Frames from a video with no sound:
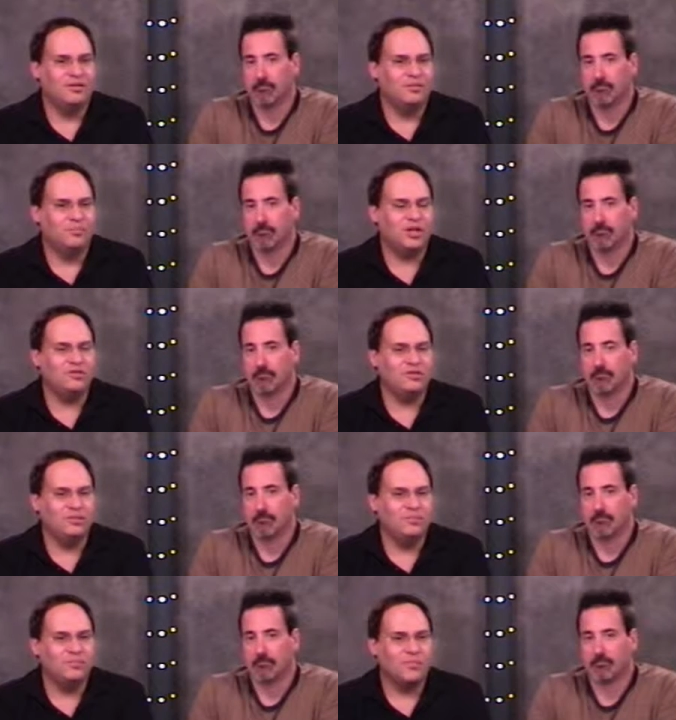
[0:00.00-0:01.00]

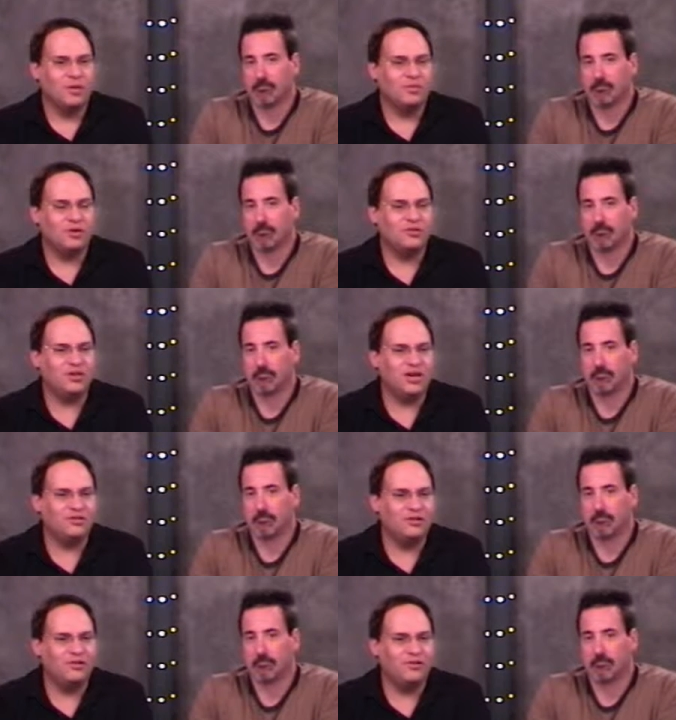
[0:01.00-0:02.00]
Speaker 1: mention Michael Jackson
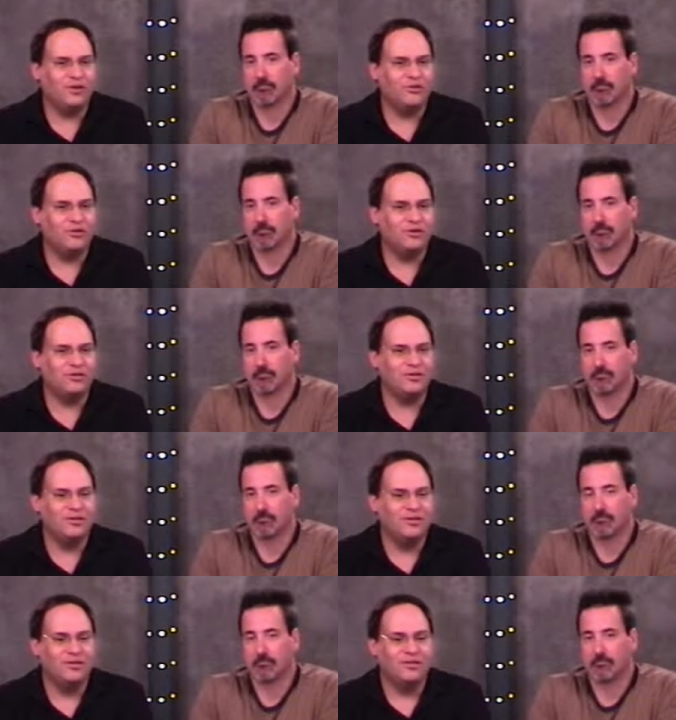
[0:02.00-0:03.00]
and Farrah Fawcett.
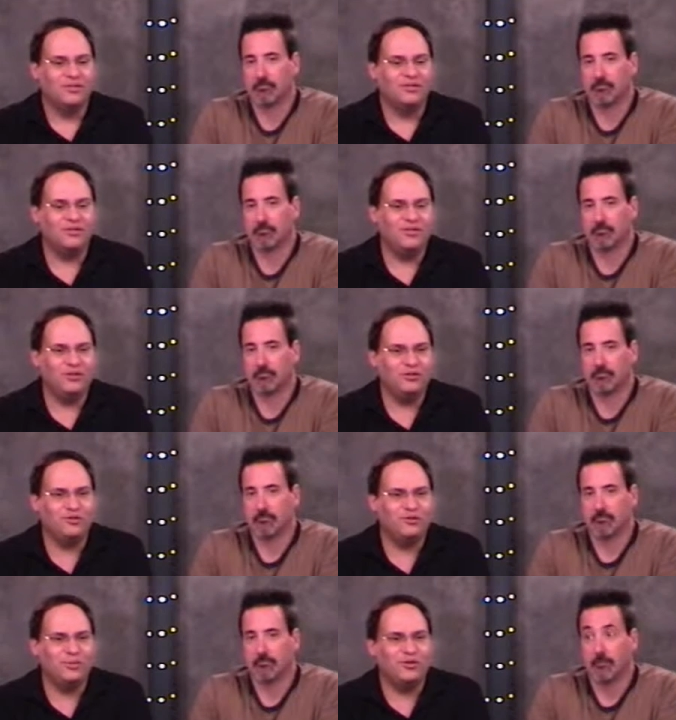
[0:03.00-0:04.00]
Little different
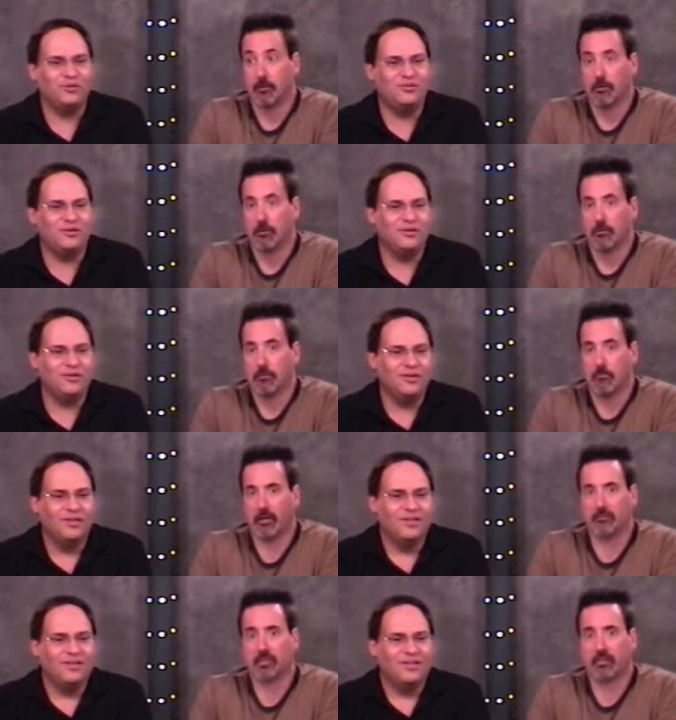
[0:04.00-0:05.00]
tributes here.
Speaker 2: Michael
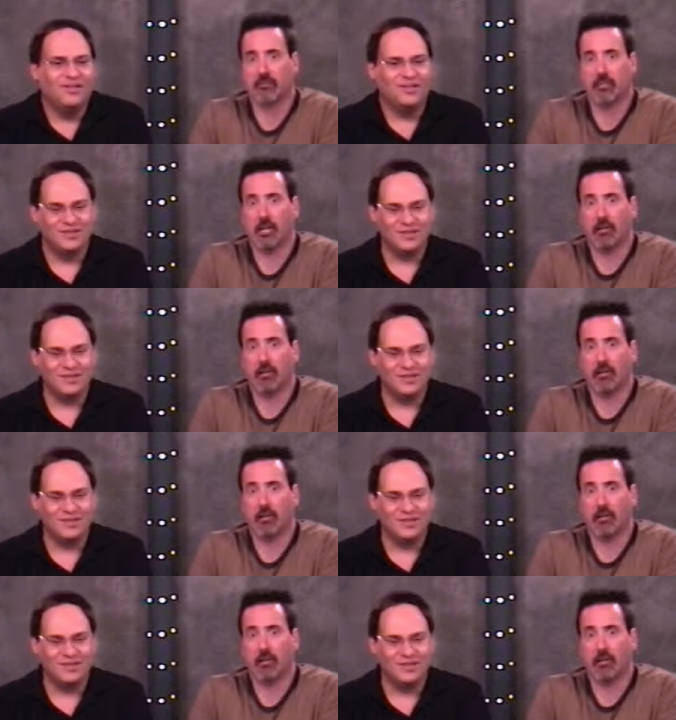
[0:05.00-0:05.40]
Jackson died?